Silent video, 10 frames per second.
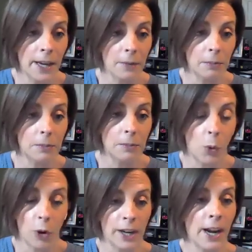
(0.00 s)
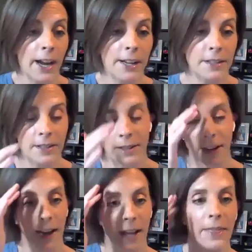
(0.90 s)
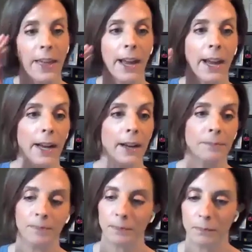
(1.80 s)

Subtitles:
they organized and they